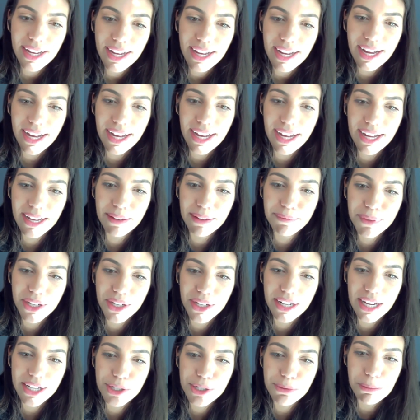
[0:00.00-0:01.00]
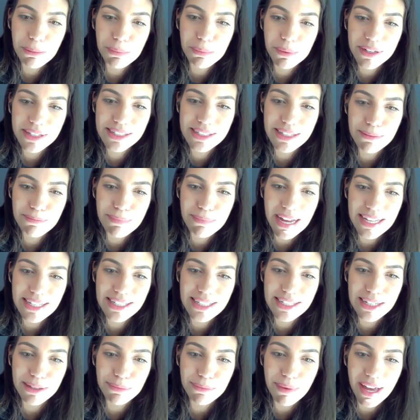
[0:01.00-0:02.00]
Connect to people is the
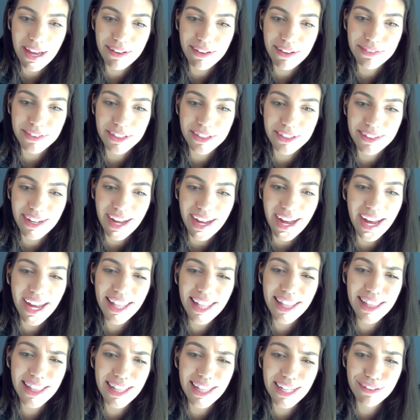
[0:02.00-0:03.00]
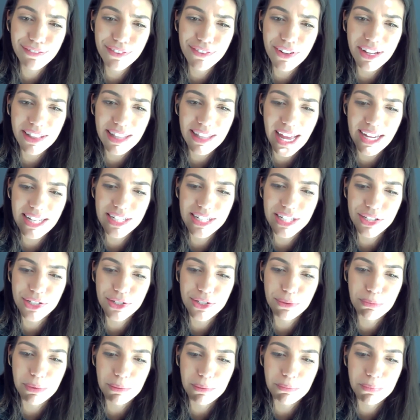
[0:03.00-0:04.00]
best tip ever. I love connecting
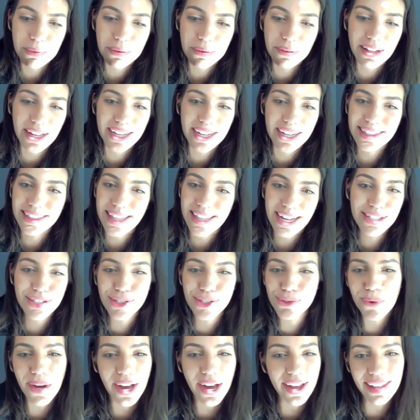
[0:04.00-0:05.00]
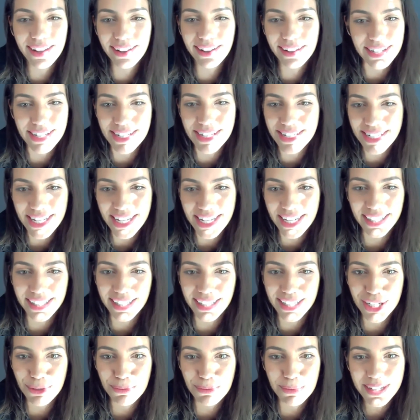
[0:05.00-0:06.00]
to people. Like that's why I learned
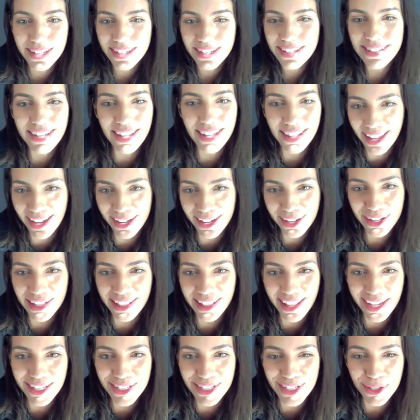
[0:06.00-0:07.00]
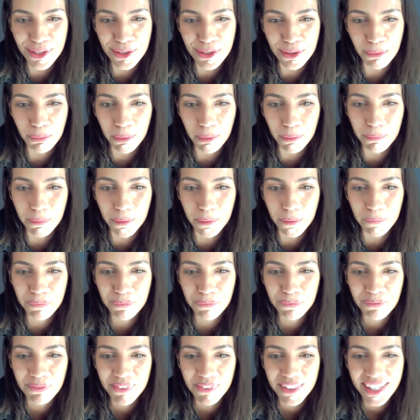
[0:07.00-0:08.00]
English, because I like connecting to people.
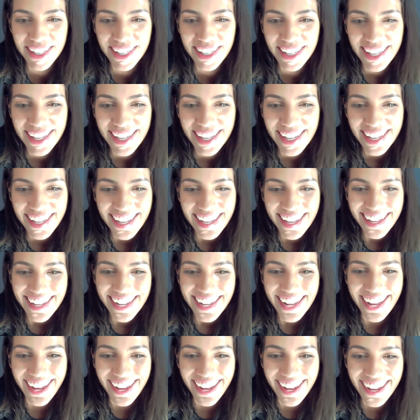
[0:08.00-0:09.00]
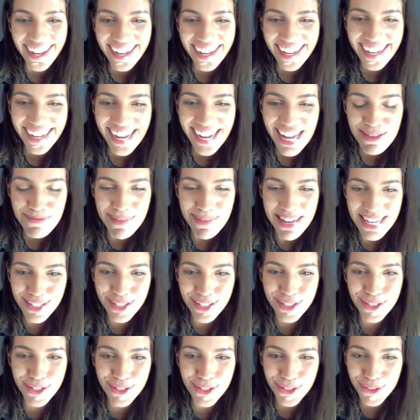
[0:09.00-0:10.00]
Kai,
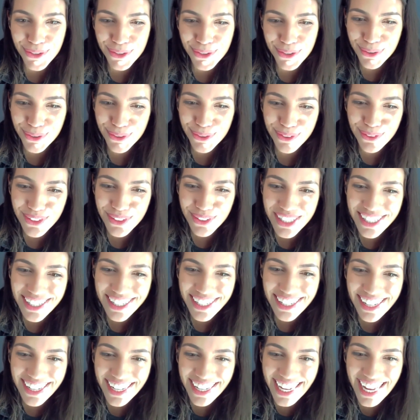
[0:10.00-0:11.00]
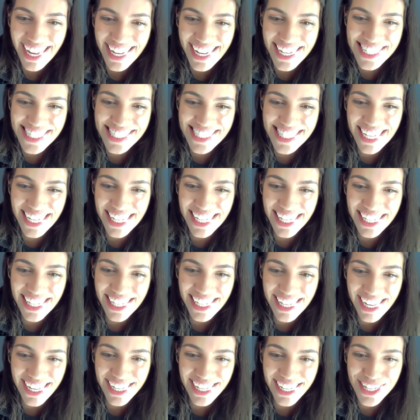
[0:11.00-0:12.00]
miss you. Kai
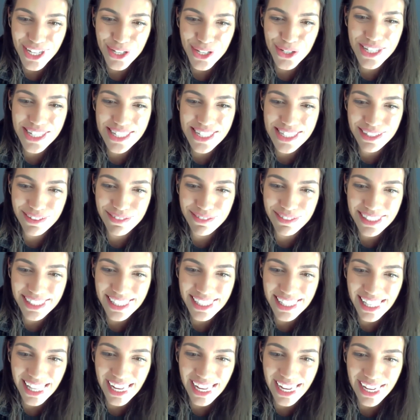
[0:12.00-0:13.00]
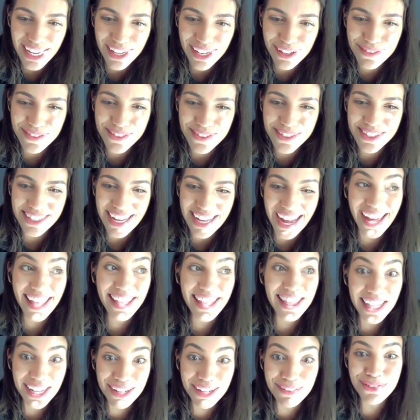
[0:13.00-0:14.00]
saying she's loving the lives. I
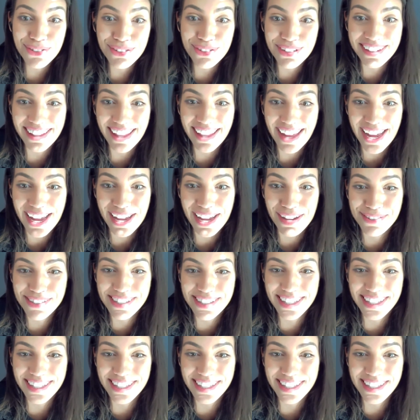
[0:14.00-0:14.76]
love doing lives.